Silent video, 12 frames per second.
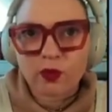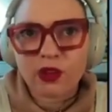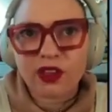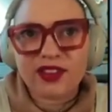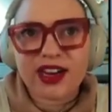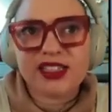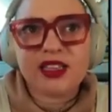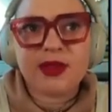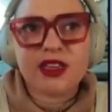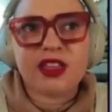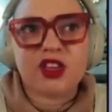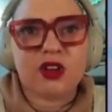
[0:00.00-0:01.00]
And that is
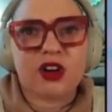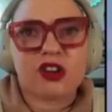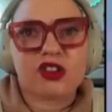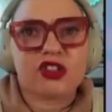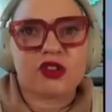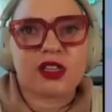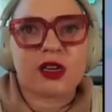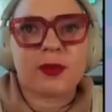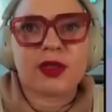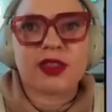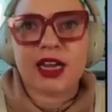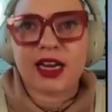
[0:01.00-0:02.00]
something that you can also do in there.
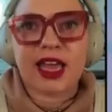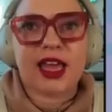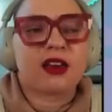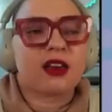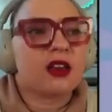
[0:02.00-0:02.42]
But that again,